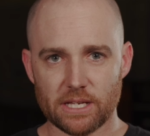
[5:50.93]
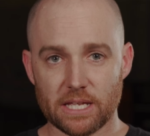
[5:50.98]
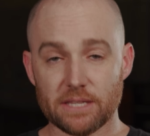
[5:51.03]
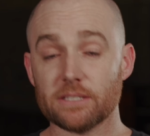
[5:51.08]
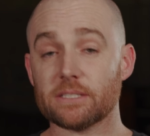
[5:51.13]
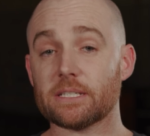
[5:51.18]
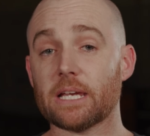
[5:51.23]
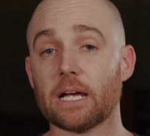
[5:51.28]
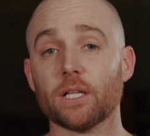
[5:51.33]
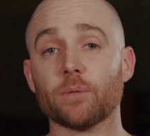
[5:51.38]
And
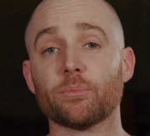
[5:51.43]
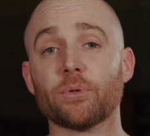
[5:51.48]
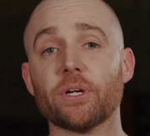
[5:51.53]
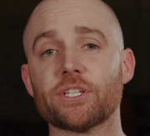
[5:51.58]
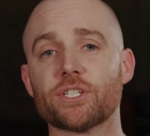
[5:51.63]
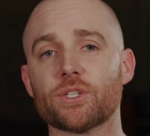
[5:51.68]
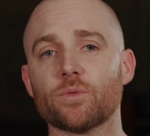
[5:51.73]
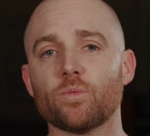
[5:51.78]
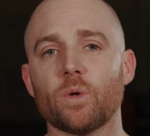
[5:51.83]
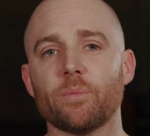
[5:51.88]
this
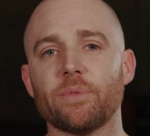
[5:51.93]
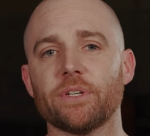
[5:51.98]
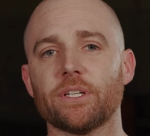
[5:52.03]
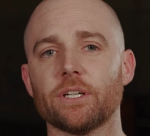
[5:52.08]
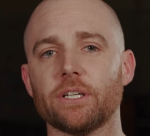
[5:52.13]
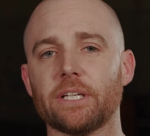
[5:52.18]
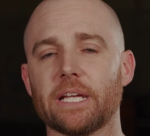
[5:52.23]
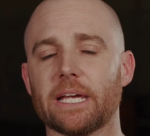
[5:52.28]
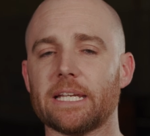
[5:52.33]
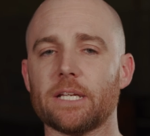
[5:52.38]
calibration will be
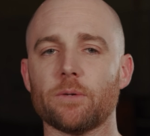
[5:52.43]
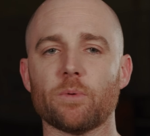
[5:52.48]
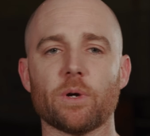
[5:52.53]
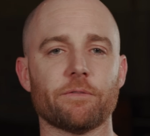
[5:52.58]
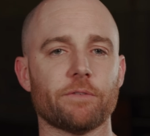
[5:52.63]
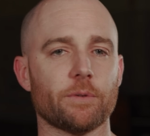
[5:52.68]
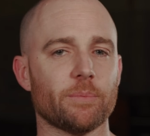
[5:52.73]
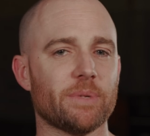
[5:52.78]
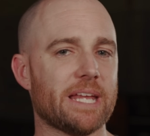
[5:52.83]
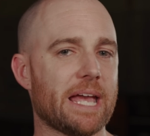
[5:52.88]
good anywhere
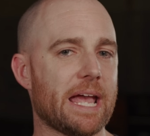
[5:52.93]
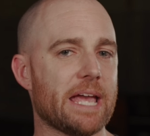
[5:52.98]
from an